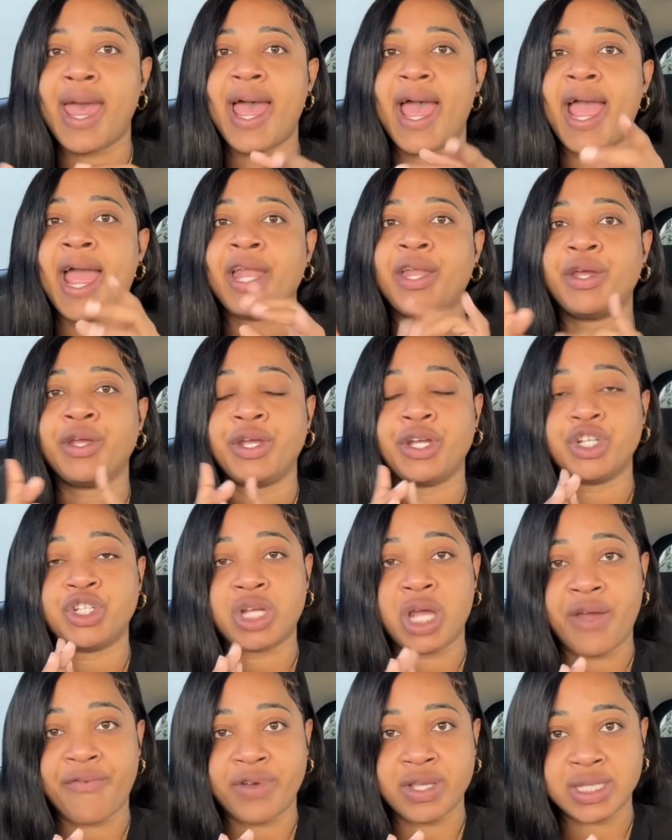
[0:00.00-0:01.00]
either your
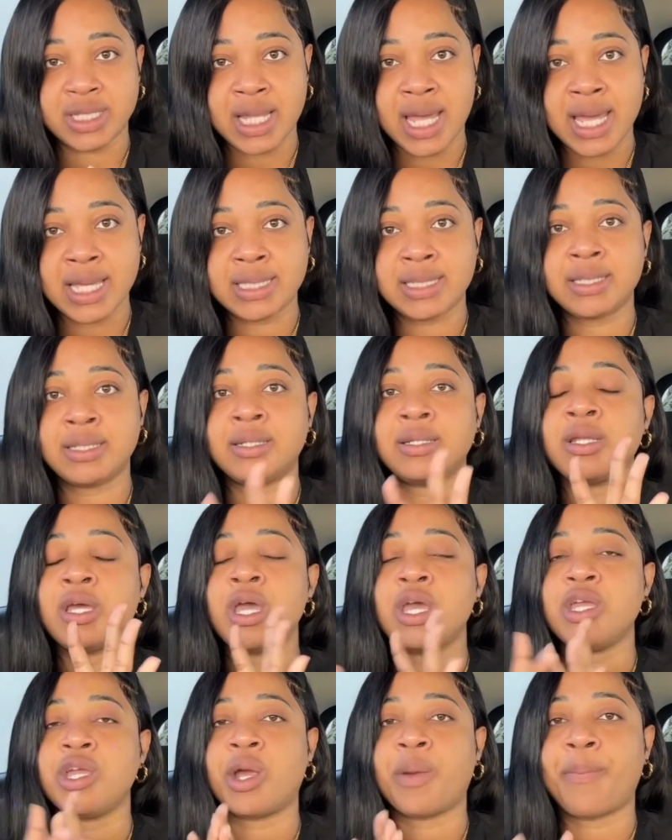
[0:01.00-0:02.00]
driver's license,
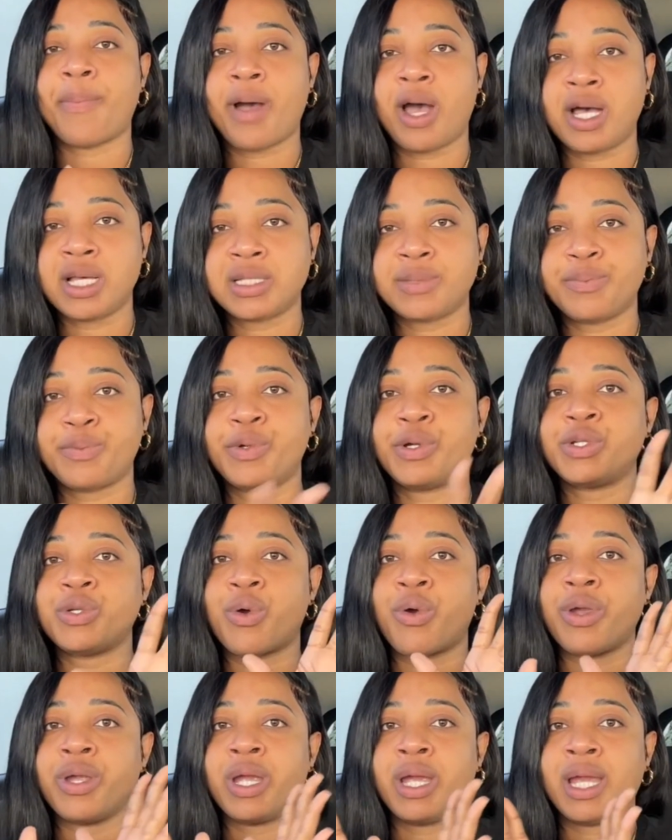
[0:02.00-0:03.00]
your passport,
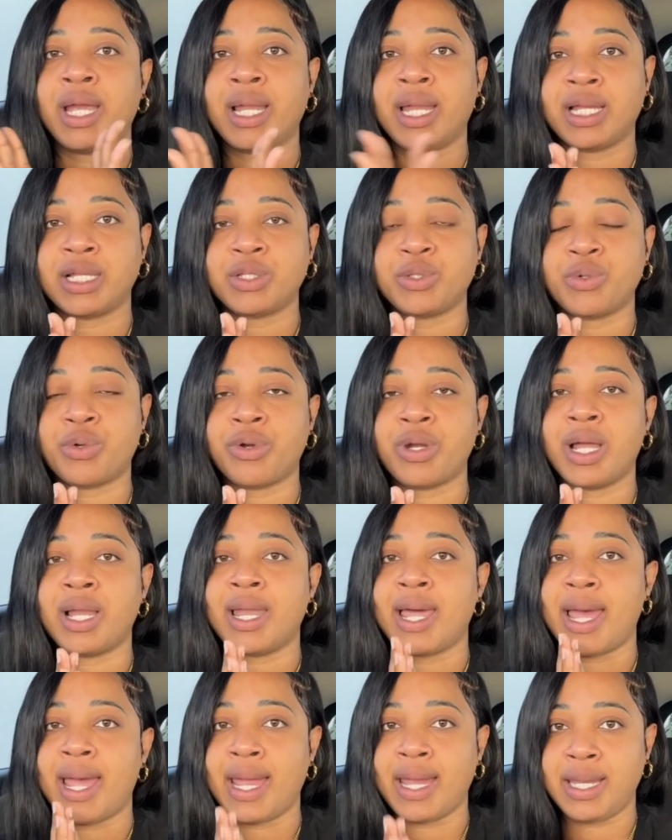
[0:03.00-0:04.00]
or your
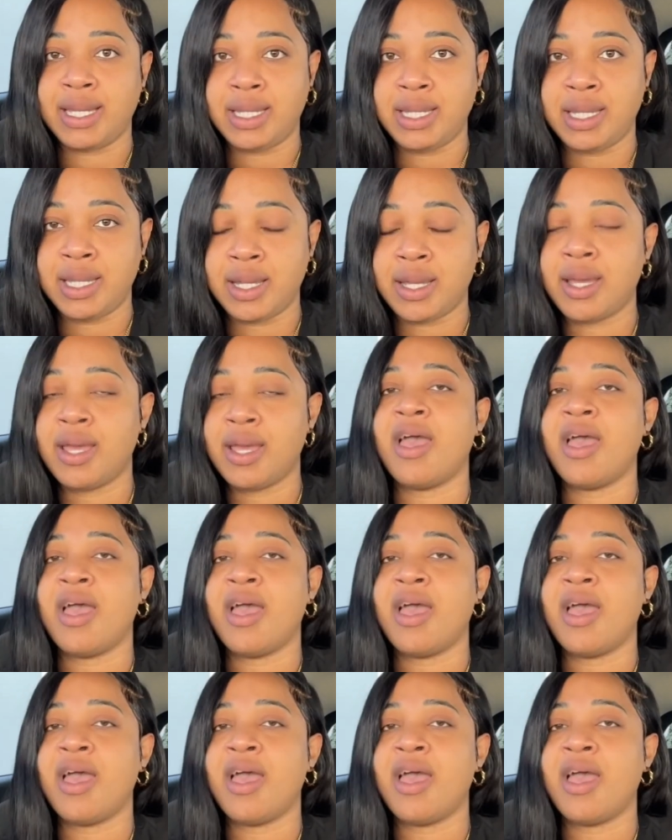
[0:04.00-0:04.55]
electoral ID.